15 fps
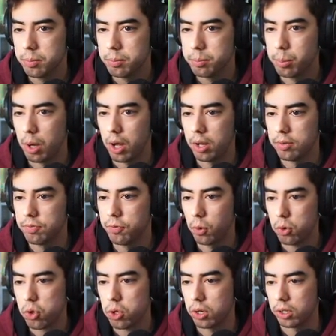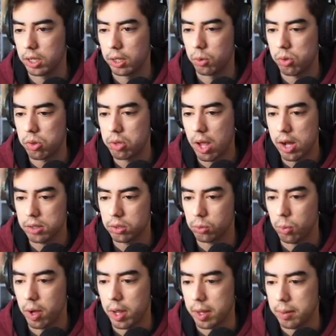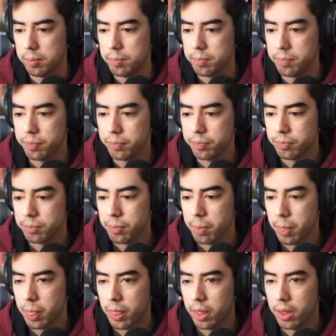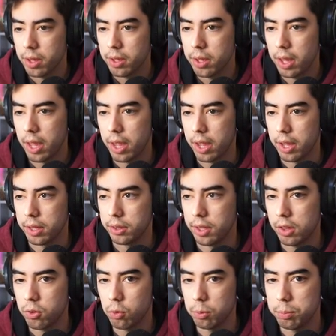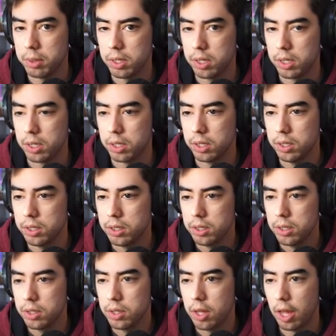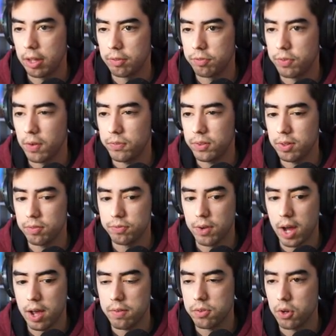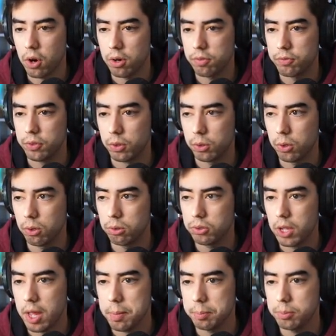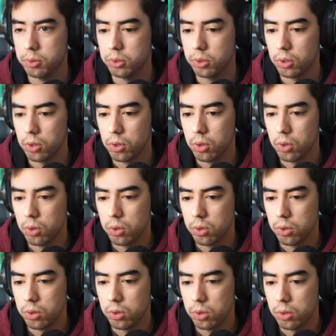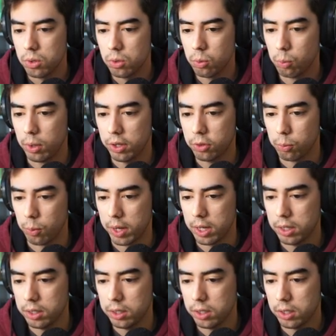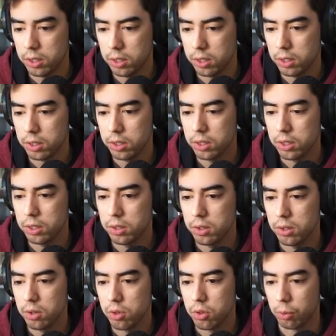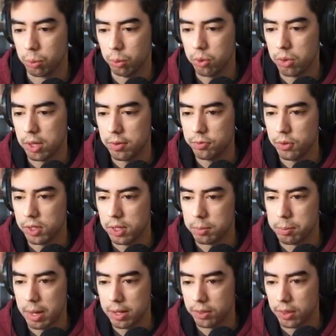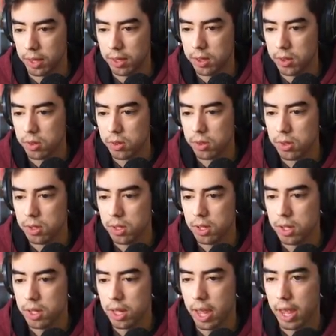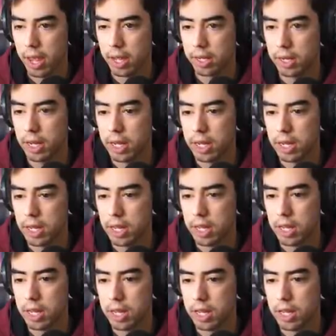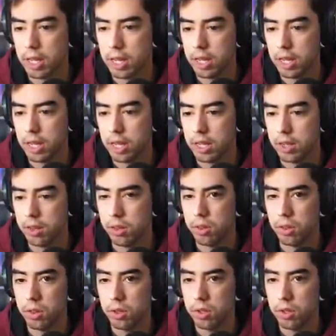But unfortunately, it was knocked away. And this will be a 55 yard field goal attempt with wind. So we'll see if we can make this. And it is